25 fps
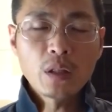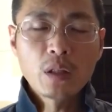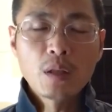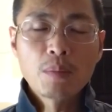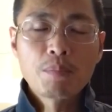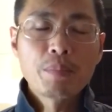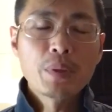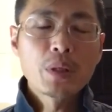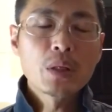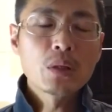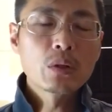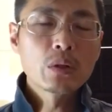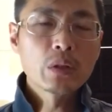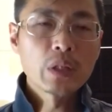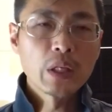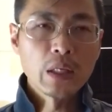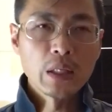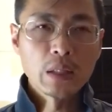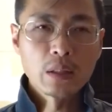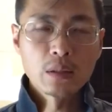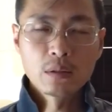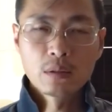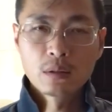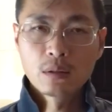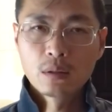the
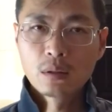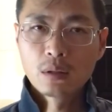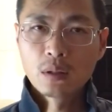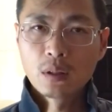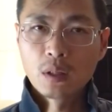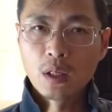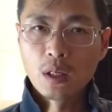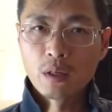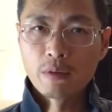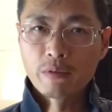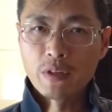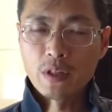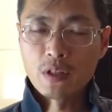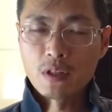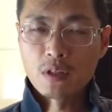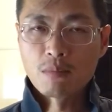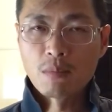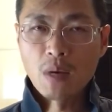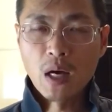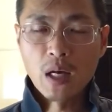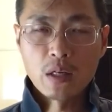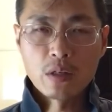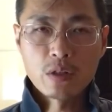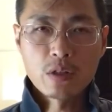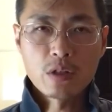building of
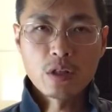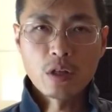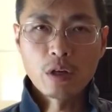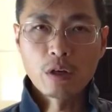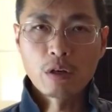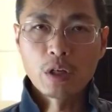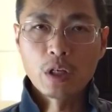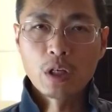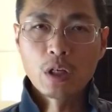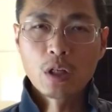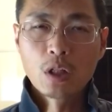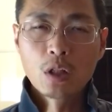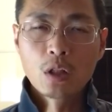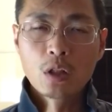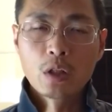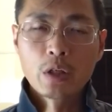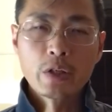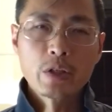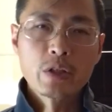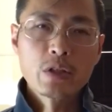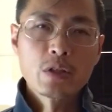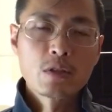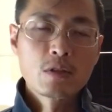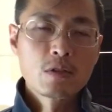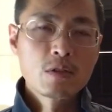this monastery
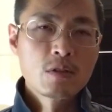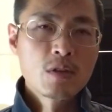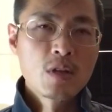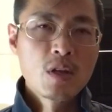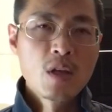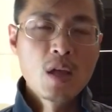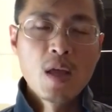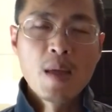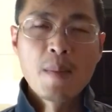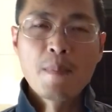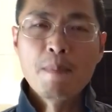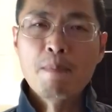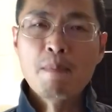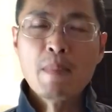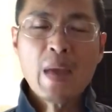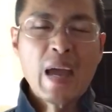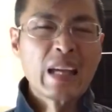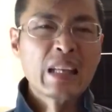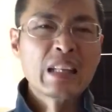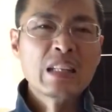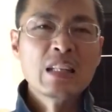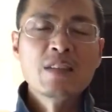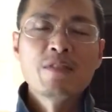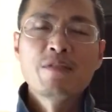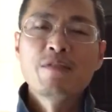looks
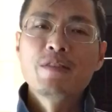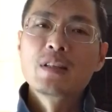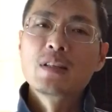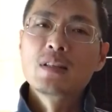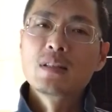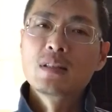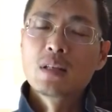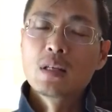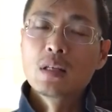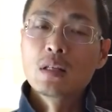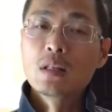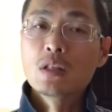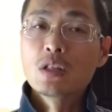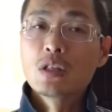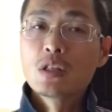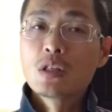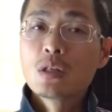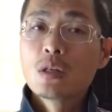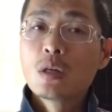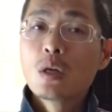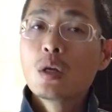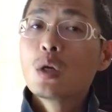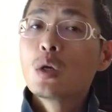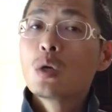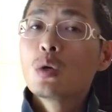magnificent,
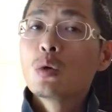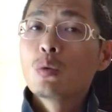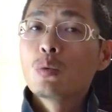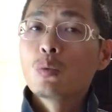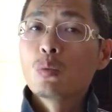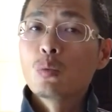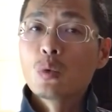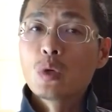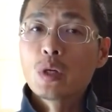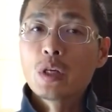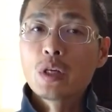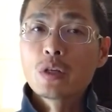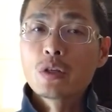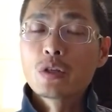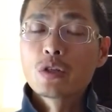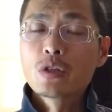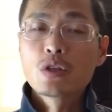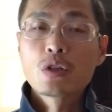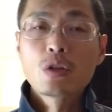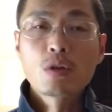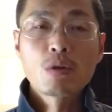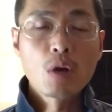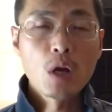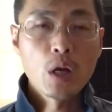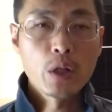
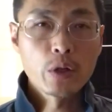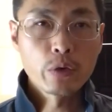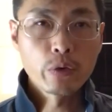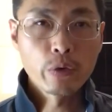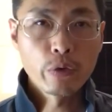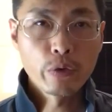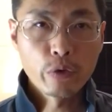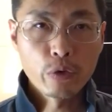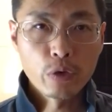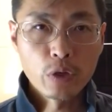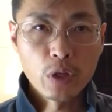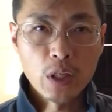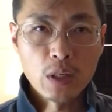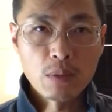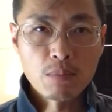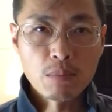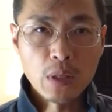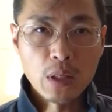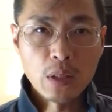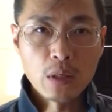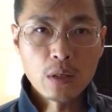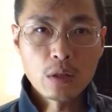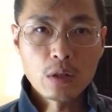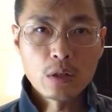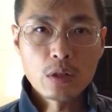with 230
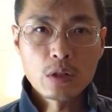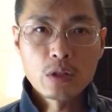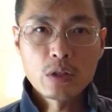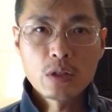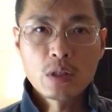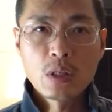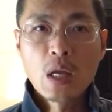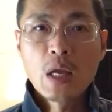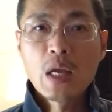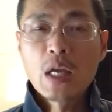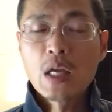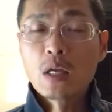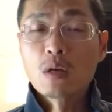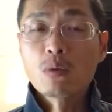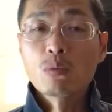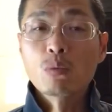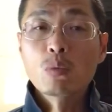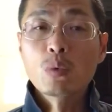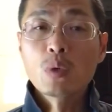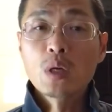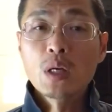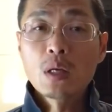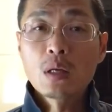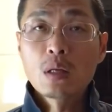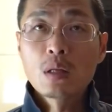meters
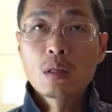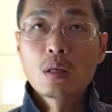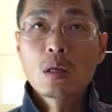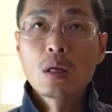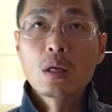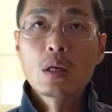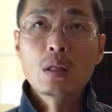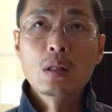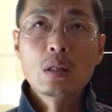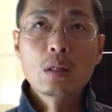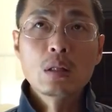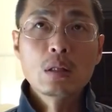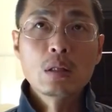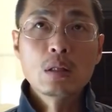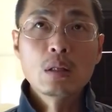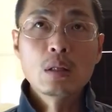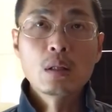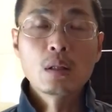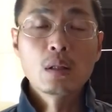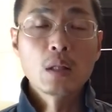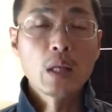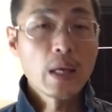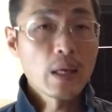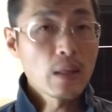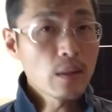
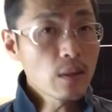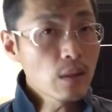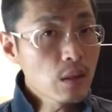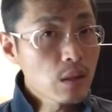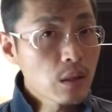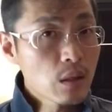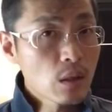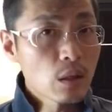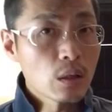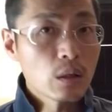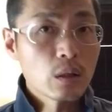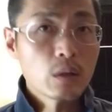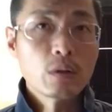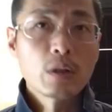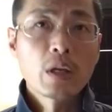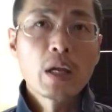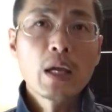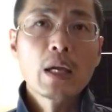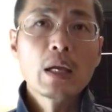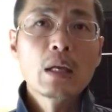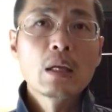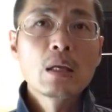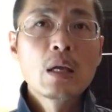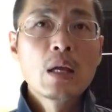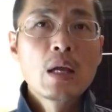in length,
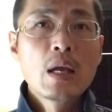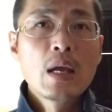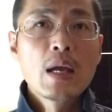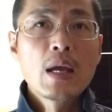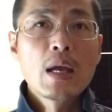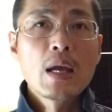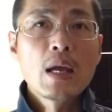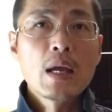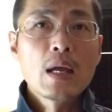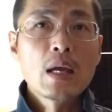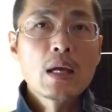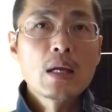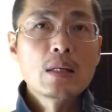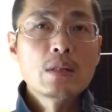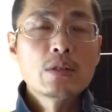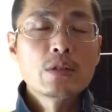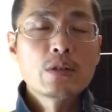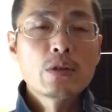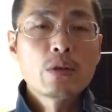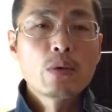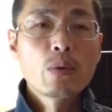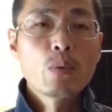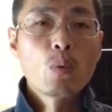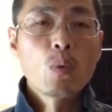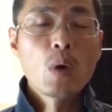okay,
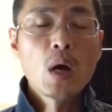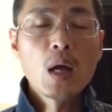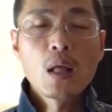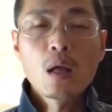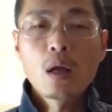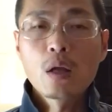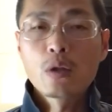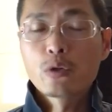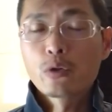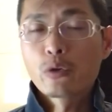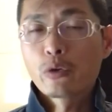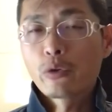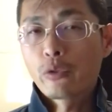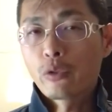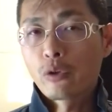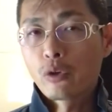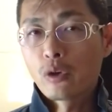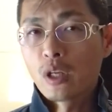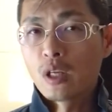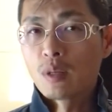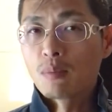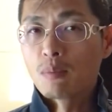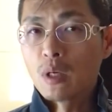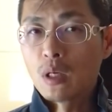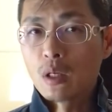and
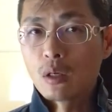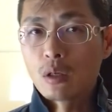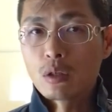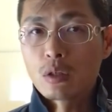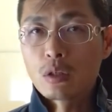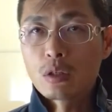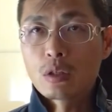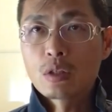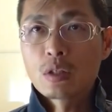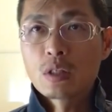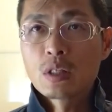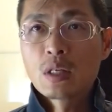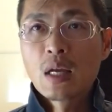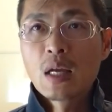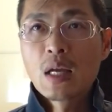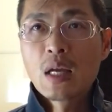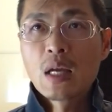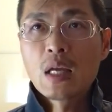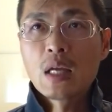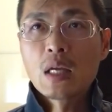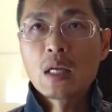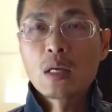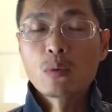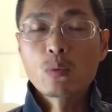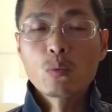130 meters
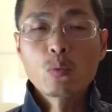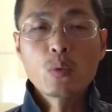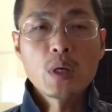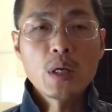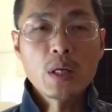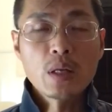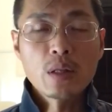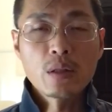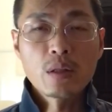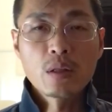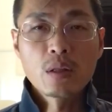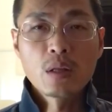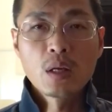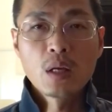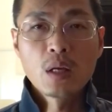in width,